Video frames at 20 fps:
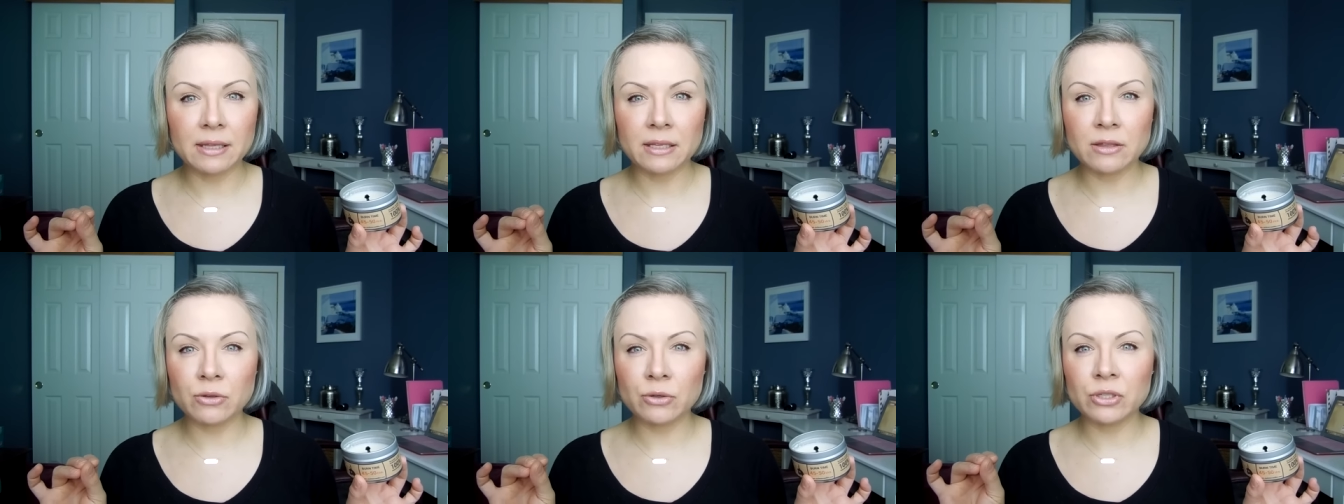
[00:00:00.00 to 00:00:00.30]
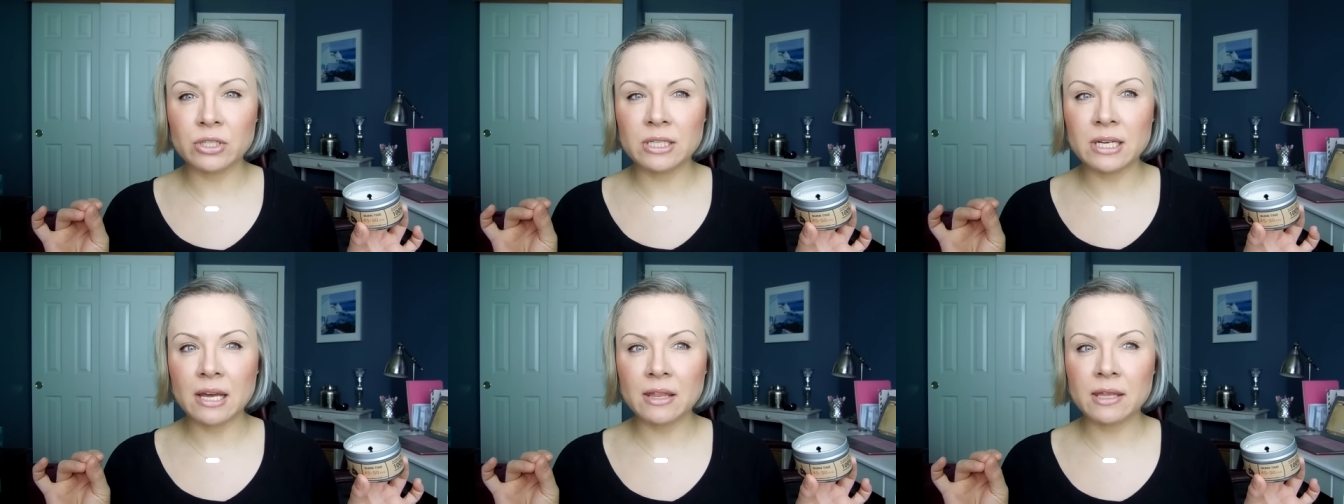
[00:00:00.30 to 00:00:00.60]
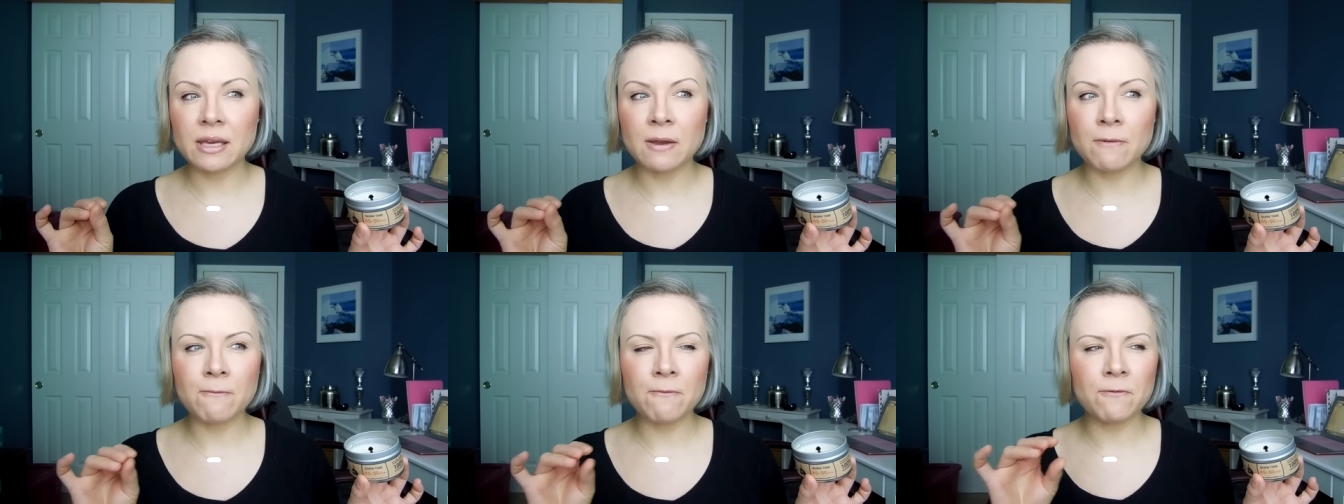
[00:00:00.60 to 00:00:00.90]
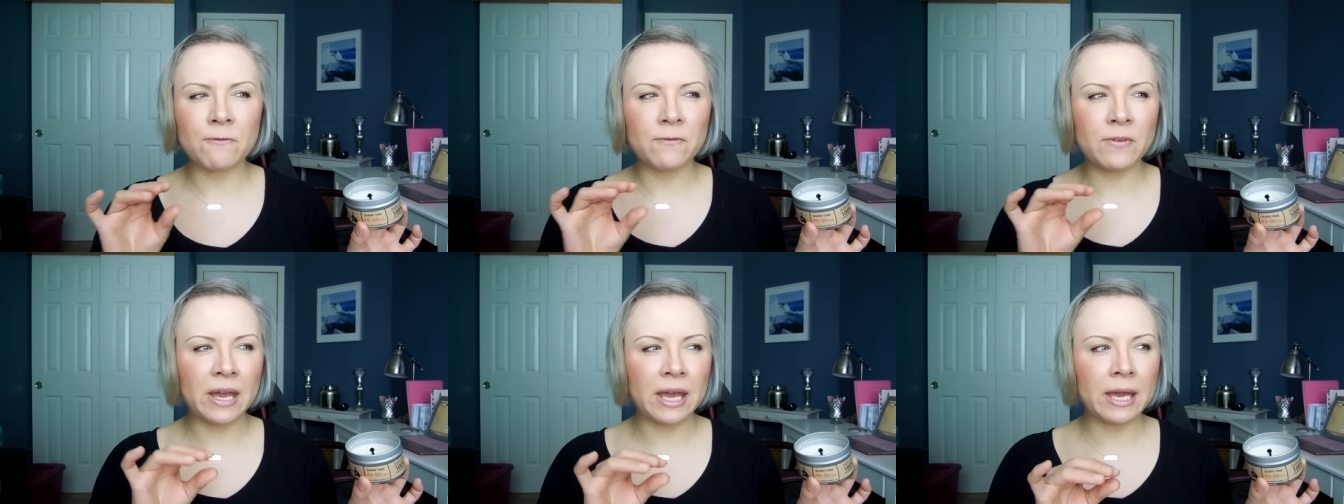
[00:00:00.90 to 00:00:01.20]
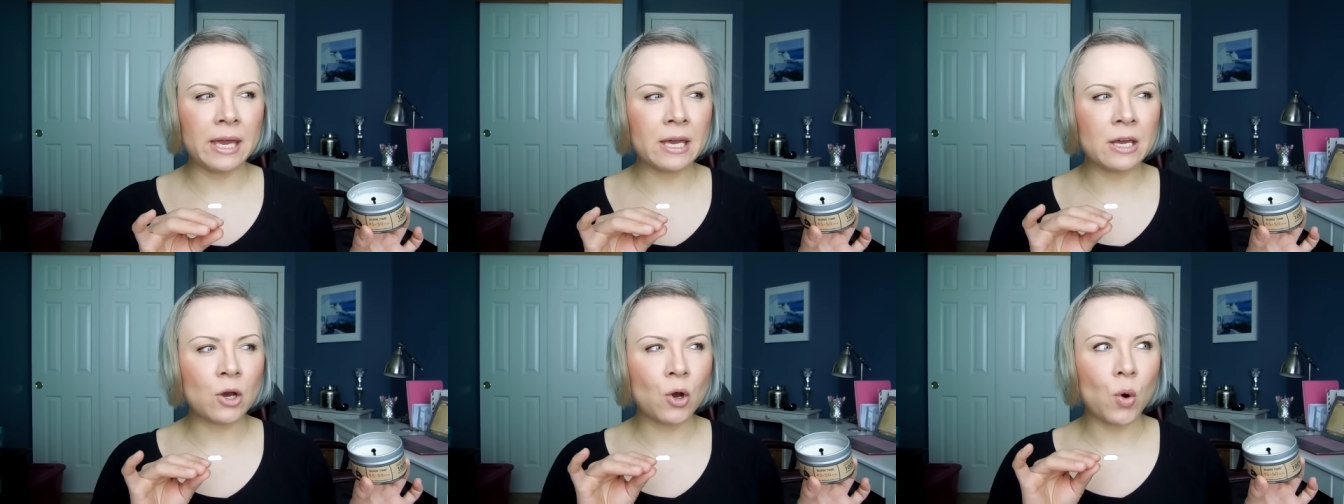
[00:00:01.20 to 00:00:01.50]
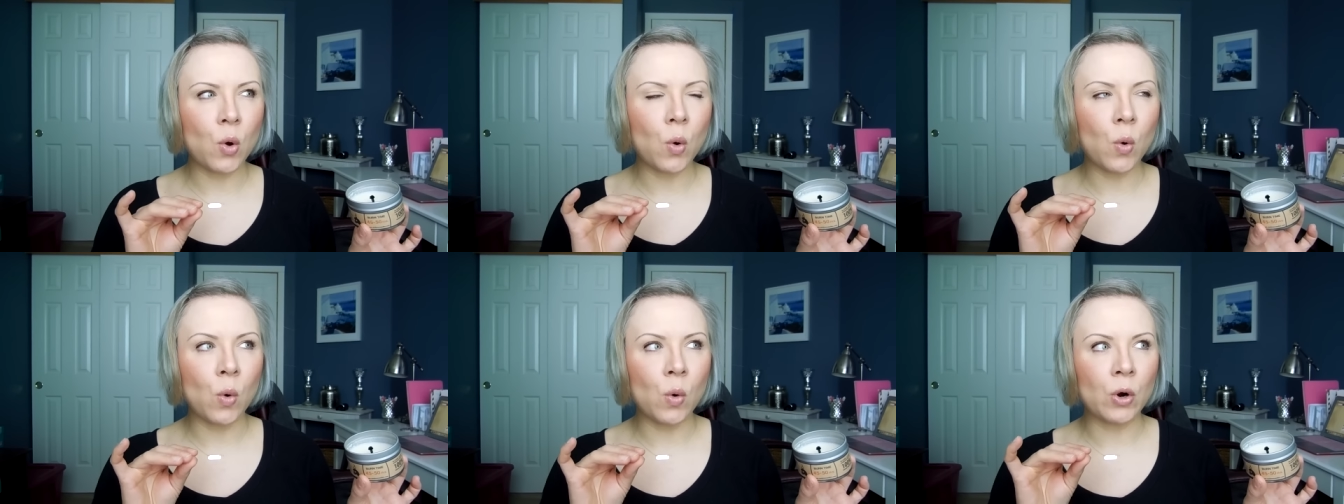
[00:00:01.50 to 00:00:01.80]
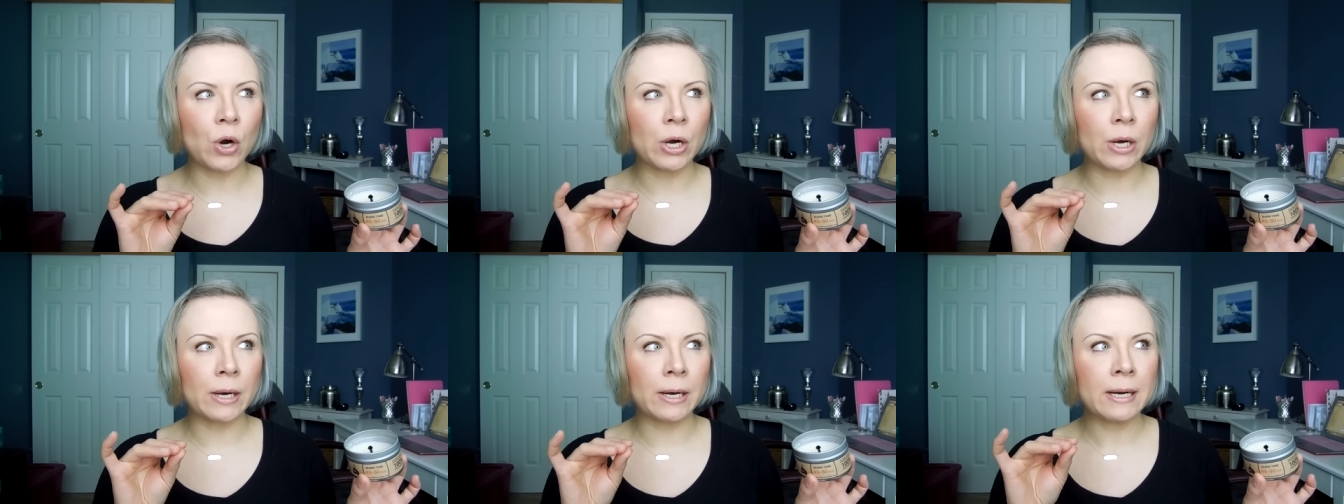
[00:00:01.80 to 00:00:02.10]
Like there's nothing fake
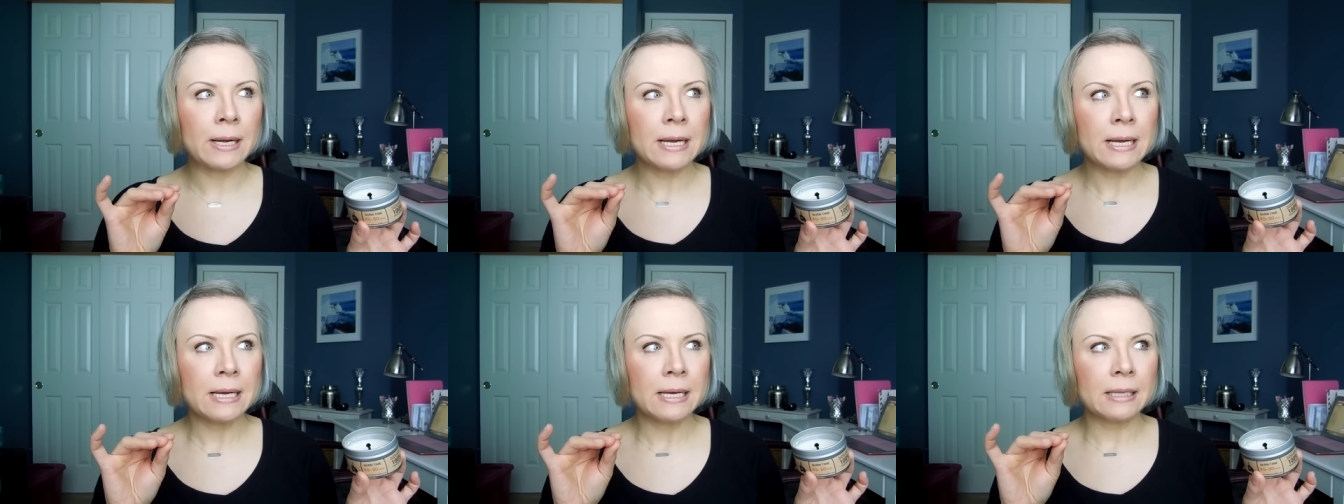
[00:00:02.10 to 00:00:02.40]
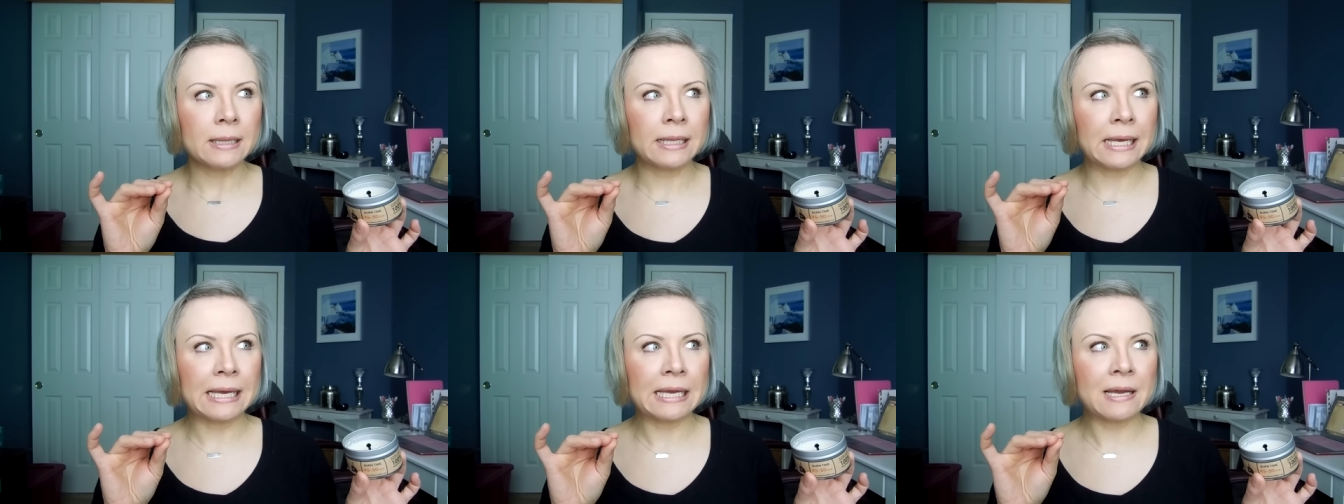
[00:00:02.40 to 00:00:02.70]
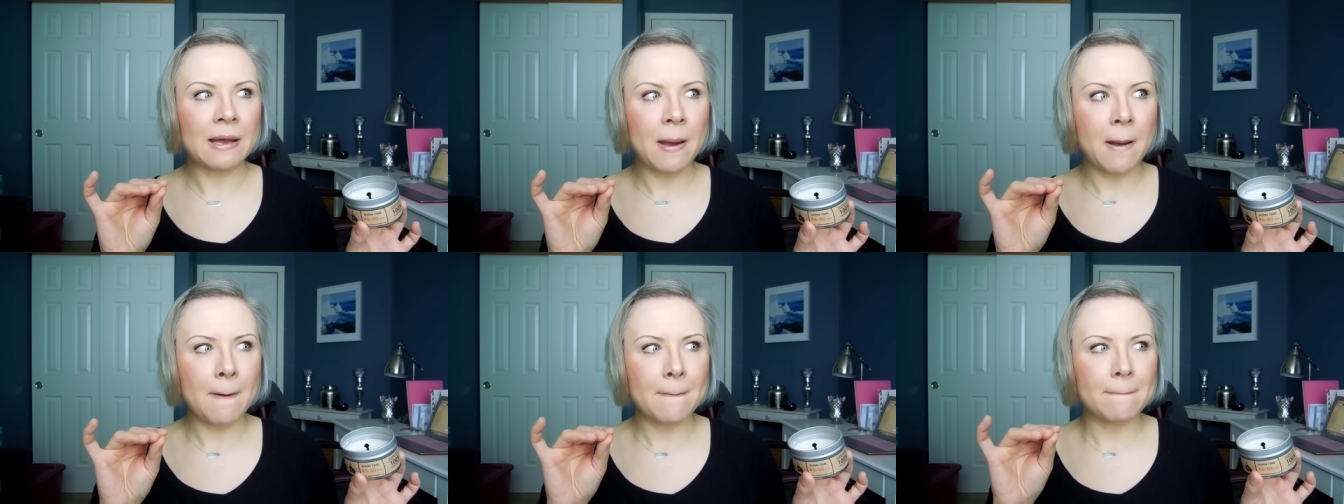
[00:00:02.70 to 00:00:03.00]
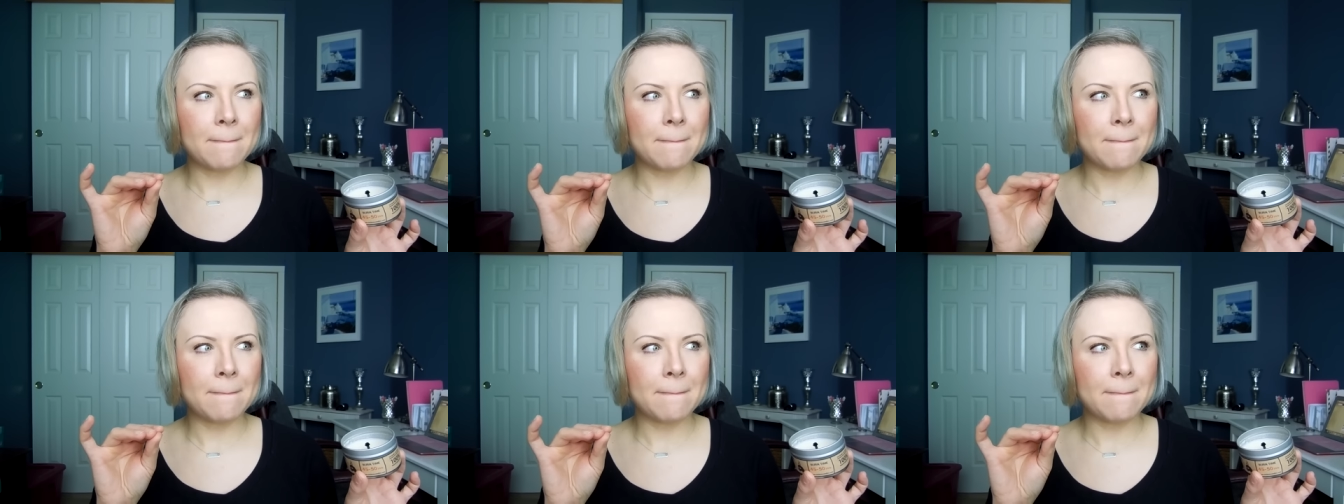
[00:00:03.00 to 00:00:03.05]
or like